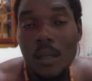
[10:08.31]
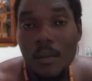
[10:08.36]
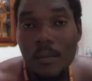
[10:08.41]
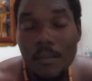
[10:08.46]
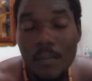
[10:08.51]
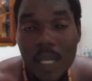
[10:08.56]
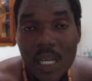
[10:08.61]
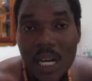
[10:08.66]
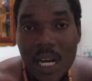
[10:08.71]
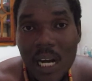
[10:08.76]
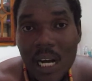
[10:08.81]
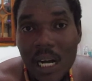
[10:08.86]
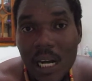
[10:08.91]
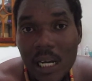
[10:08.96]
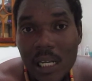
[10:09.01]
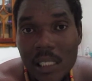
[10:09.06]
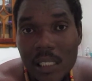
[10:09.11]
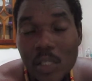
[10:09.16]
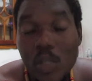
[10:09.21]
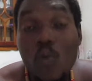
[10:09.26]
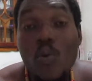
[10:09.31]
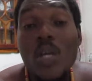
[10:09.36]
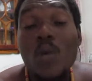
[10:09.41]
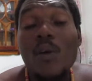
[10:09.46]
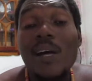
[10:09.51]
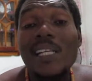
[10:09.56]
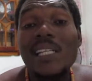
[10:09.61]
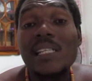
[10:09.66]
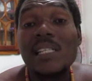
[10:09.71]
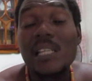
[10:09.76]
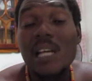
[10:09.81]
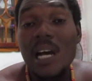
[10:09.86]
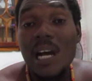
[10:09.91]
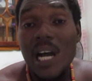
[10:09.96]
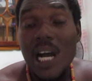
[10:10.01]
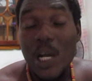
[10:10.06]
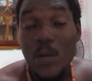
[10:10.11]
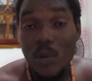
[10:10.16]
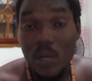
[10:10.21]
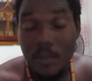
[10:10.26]
because doing what is
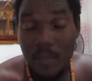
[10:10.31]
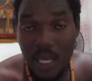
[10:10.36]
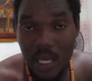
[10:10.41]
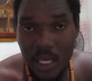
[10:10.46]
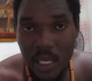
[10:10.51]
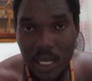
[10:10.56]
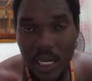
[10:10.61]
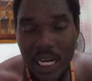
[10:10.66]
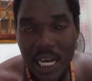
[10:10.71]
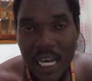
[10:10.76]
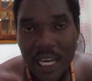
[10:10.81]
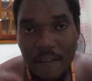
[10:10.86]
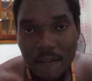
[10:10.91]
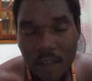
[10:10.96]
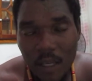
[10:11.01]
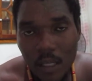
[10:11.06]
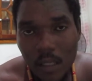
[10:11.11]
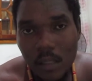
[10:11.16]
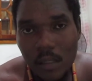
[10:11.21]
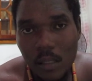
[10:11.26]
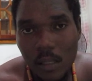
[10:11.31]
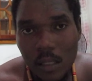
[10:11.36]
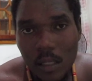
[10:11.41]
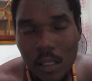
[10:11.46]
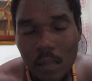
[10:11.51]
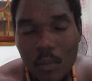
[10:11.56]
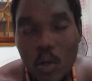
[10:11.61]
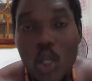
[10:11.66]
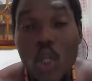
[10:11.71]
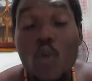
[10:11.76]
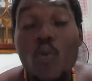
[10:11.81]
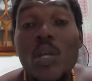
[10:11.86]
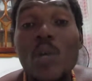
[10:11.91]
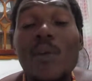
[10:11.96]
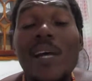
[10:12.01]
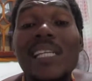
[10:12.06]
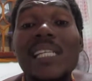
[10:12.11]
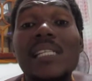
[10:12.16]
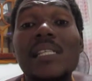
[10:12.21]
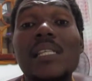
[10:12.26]
hard will make your life easy, but doing
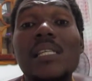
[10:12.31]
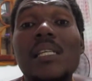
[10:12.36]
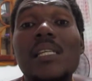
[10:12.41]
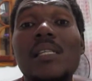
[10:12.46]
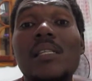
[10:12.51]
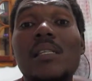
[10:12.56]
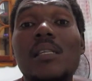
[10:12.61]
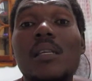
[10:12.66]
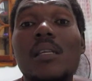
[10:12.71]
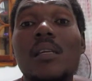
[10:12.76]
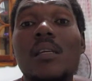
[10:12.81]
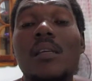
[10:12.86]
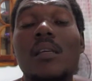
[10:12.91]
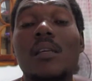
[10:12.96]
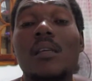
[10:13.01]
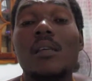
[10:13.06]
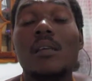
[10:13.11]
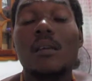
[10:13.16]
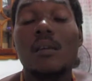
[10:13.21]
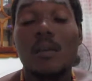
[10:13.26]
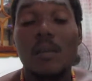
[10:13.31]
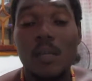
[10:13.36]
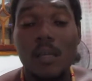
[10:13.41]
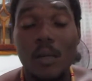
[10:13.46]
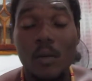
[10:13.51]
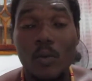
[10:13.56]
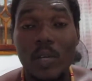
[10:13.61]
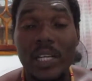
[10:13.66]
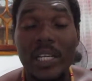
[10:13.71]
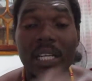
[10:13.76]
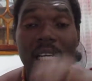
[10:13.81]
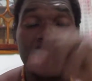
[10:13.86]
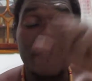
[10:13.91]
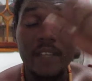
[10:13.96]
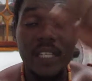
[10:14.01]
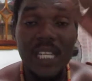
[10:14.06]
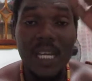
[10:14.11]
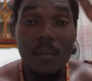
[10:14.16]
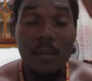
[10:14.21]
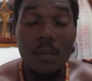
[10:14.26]
what is easy will
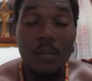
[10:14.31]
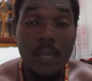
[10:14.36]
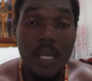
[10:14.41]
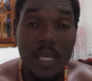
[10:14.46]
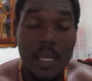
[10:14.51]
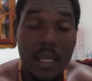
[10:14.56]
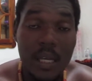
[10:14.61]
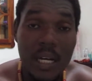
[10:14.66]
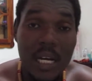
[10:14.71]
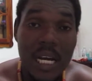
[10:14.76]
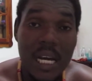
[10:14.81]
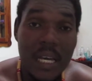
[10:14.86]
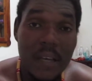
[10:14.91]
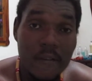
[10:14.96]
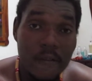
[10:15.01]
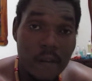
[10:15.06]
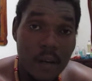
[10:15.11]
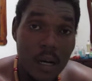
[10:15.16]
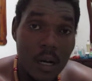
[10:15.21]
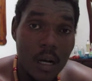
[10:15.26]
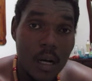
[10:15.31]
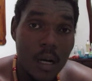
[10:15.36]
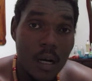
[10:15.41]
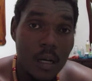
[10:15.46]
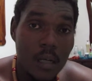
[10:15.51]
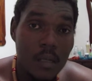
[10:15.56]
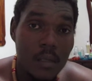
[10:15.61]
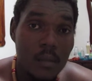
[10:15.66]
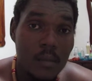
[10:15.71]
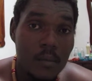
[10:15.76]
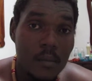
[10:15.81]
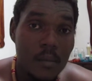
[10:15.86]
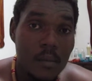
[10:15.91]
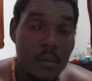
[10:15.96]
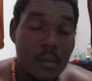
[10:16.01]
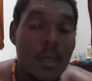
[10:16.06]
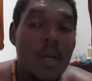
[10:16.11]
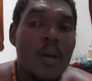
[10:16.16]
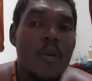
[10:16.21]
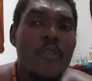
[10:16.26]
inevitably make your life hard.
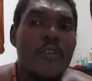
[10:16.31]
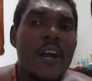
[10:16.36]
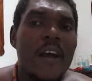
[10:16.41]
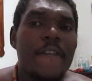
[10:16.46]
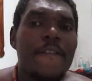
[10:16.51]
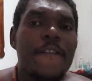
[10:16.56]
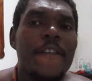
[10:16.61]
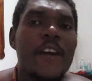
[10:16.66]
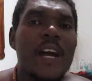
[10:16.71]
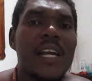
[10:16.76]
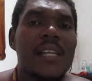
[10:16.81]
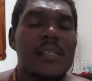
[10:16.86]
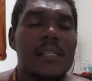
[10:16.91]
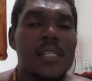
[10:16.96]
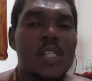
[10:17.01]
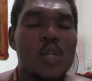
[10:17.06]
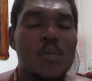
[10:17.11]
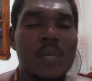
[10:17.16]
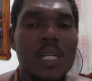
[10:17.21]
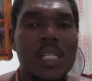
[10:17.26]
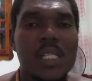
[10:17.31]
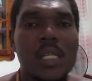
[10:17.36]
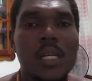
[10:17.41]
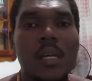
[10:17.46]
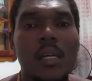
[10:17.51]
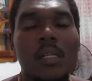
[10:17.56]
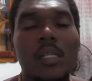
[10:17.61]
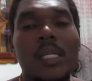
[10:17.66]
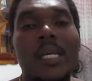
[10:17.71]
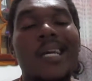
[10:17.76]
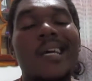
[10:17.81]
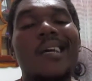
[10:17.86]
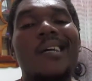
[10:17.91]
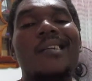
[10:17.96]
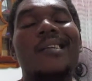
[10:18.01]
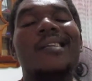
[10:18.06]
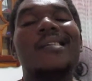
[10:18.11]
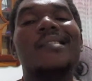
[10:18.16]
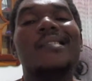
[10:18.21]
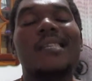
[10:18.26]
Reference to be checked.
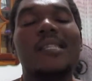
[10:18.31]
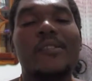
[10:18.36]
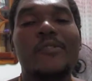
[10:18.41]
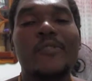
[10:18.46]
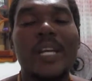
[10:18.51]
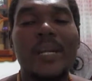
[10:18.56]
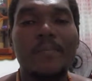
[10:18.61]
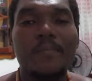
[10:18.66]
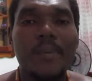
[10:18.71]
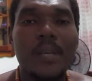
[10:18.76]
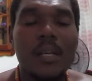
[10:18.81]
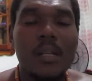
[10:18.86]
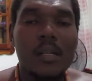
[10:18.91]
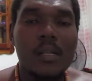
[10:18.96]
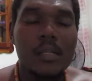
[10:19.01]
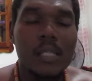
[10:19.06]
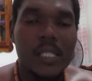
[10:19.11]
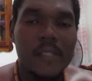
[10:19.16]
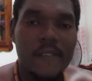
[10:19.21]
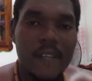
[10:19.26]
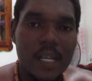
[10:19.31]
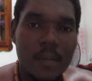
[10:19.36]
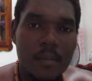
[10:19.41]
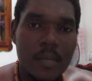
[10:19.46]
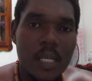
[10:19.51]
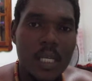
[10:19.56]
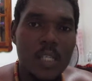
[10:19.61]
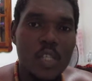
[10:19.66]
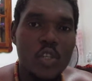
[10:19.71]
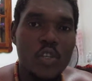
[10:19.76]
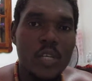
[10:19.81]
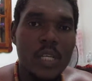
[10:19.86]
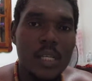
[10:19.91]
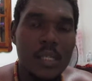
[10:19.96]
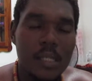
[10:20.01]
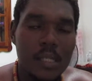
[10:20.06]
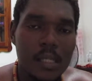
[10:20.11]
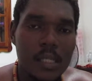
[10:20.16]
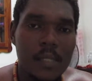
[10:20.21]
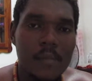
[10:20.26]
This is Red Pills for the
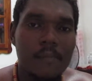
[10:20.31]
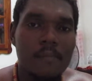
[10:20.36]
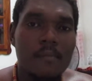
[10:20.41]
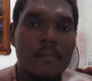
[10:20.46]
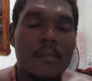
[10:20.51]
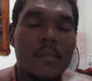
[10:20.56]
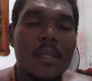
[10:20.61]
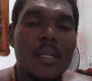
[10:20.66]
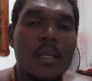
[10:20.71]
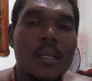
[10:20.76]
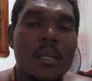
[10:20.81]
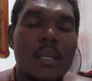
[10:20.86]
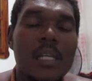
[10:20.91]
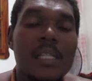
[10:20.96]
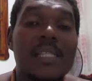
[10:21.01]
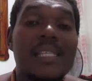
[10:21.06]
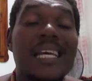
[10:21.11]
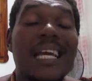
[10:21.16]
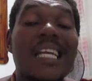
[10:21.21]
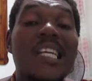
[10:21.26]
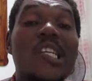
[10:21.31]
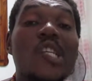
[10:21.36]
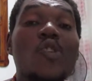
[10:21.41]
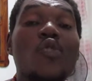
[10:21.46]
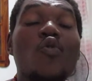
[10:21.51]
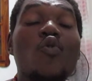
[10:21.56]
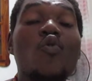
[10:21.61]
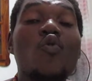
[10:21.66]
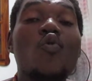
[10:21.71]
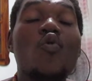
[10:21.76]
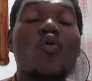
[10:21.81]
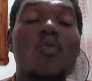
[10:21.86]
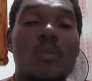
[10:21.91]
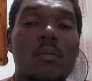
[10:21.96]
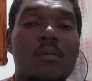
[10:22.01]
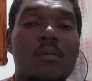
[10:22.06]
Matrix. It's a new